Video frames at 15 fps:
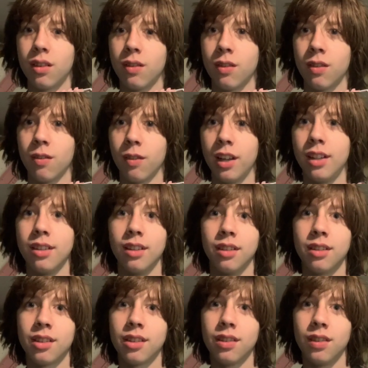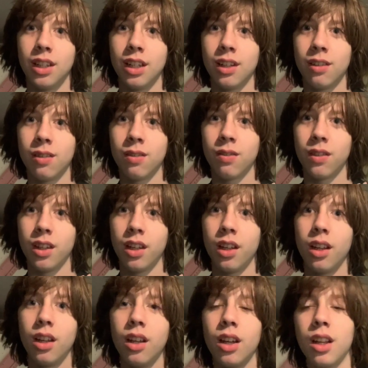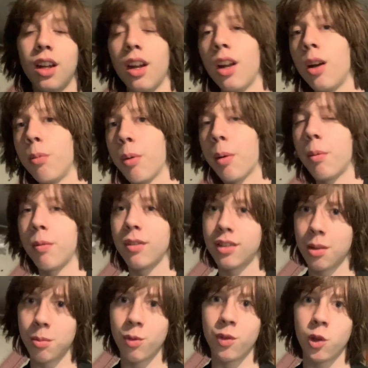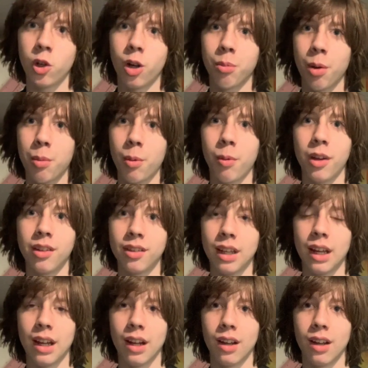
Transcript: reasons, you know? And I know some of you are probably saying,